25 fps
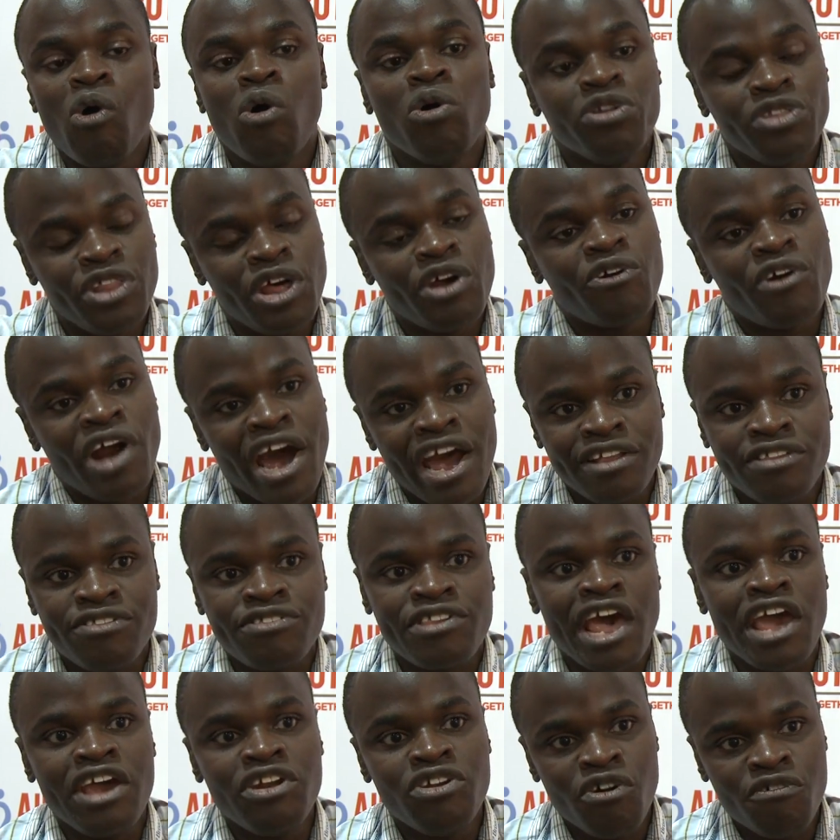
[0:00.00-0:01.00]
on the right
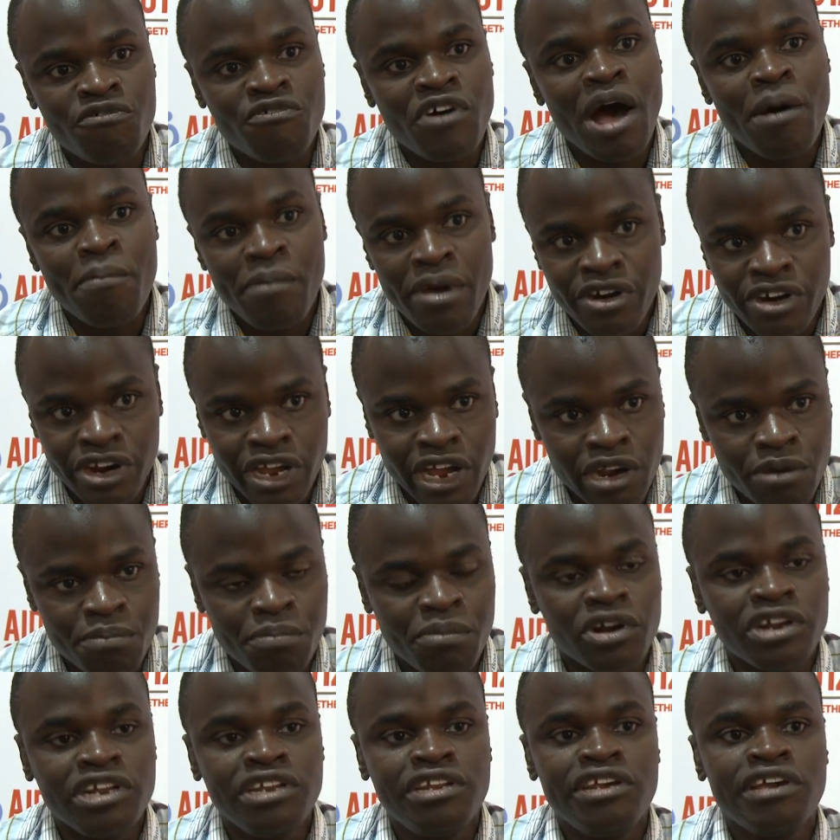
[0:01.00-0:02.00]
side of American
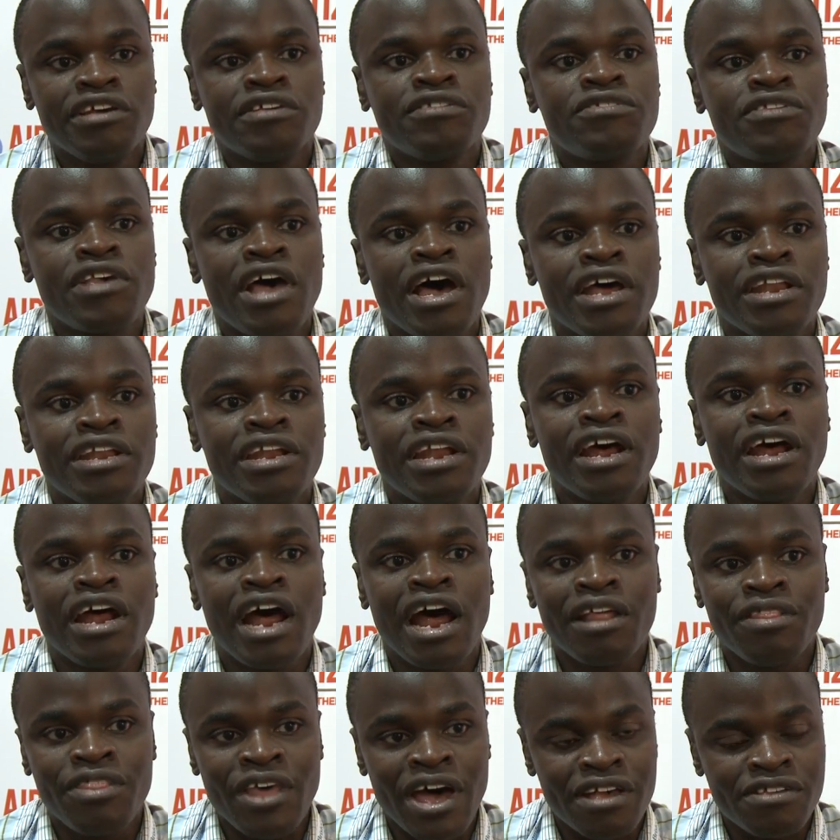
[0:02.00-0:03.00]
politics and
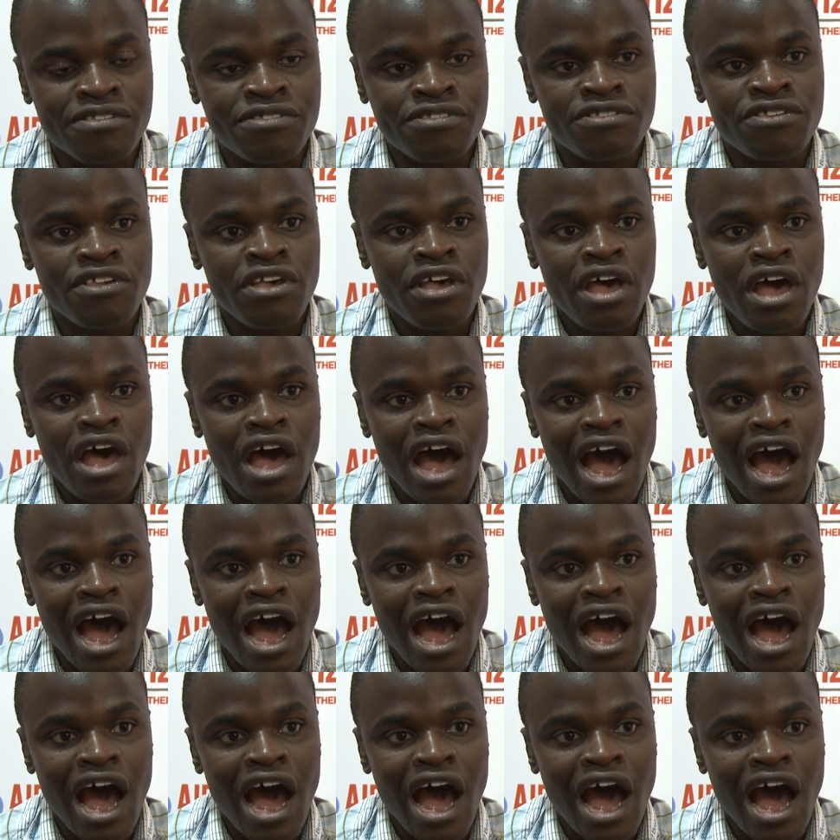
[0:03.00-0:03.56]
thus